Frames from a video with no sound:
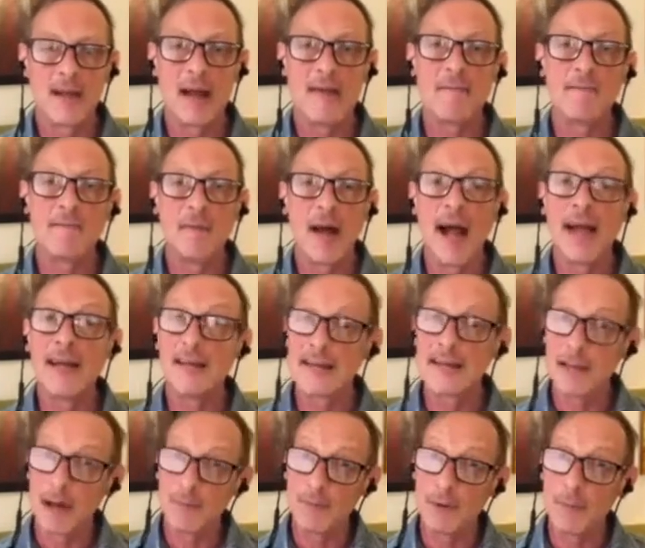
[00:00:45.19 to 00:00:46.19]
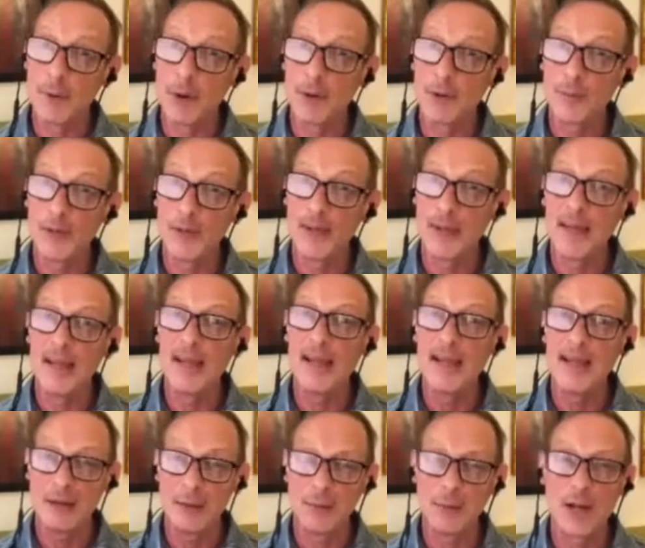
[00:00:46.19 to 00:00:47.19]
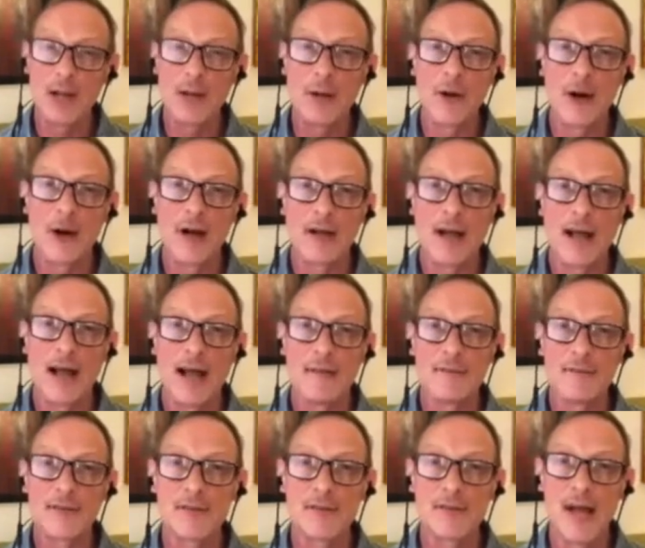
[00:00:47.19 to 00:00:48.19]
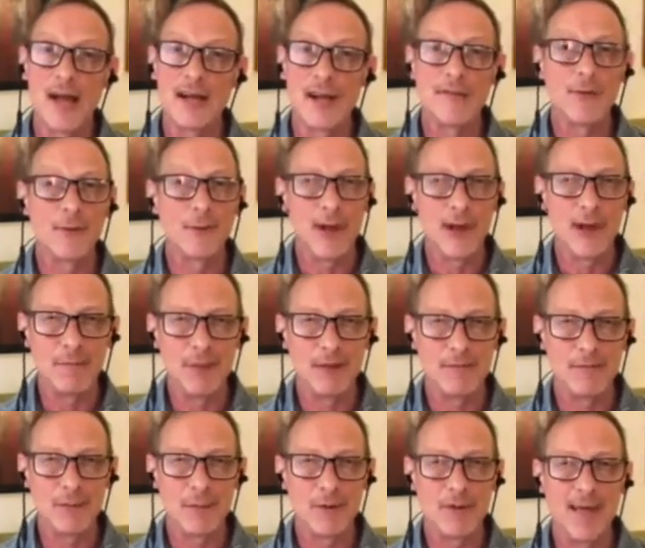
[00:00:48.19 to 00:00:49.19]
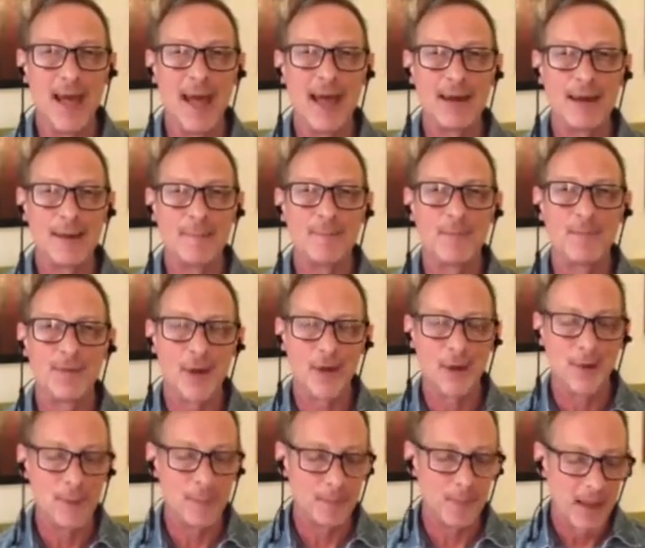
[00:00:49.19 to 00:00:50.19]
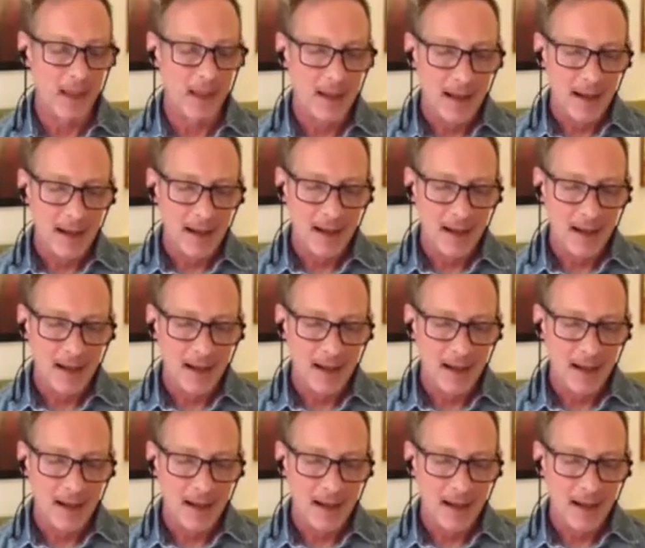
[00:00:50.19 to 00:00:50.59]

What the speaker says: And I discovered Baldwin in the radio archives. I never read him before that.